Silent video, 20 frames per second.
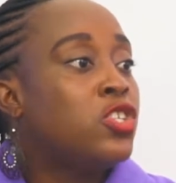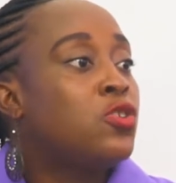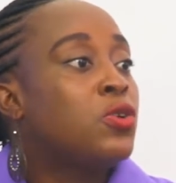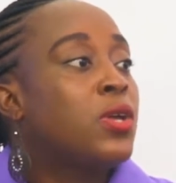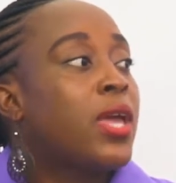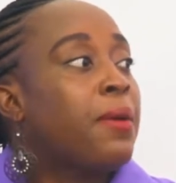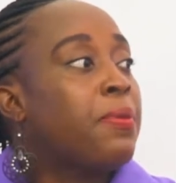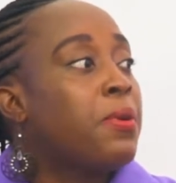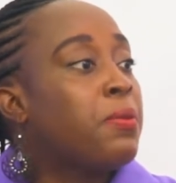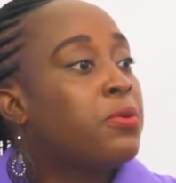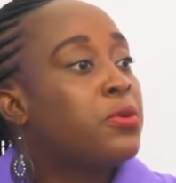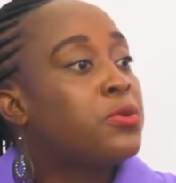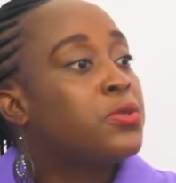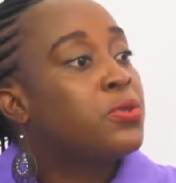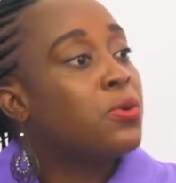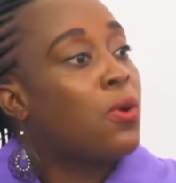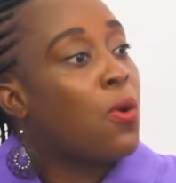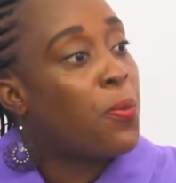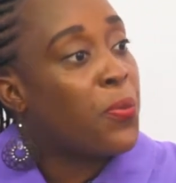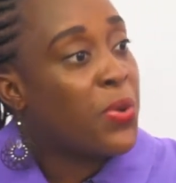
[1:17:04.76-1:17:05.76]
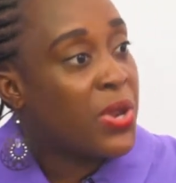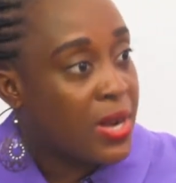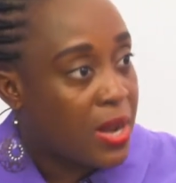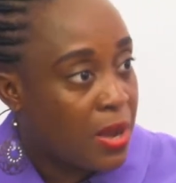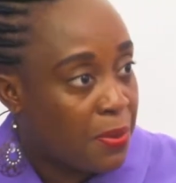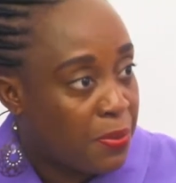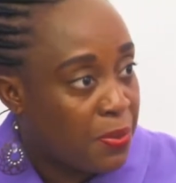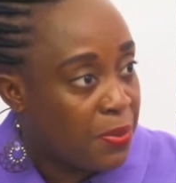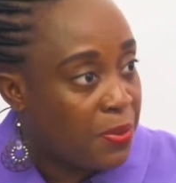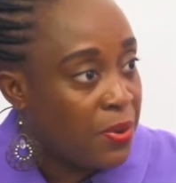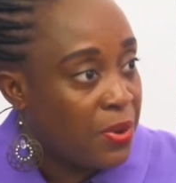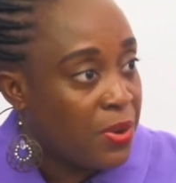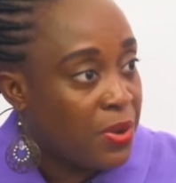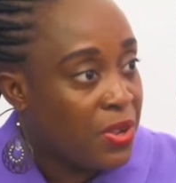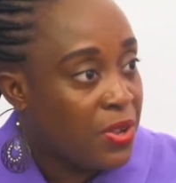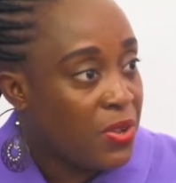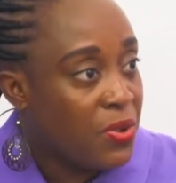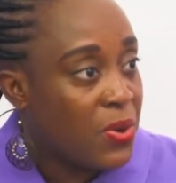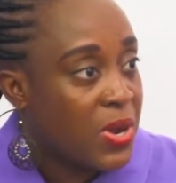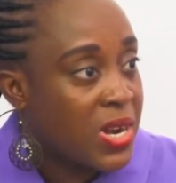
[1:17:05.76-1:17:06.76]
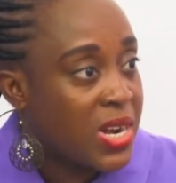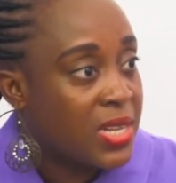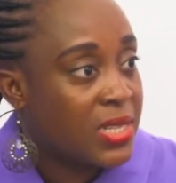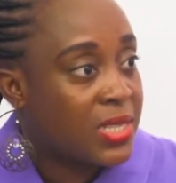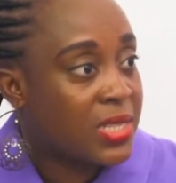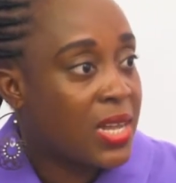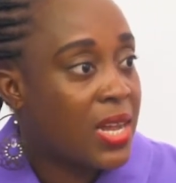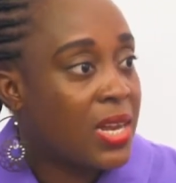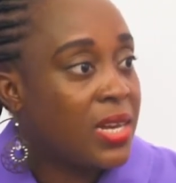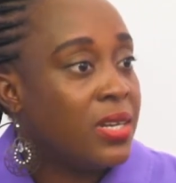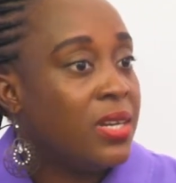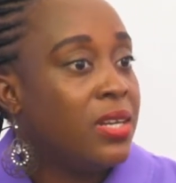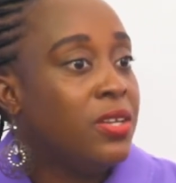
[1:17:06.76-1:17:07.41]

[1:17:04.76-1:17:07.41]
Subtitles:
To get people to open up, you understand,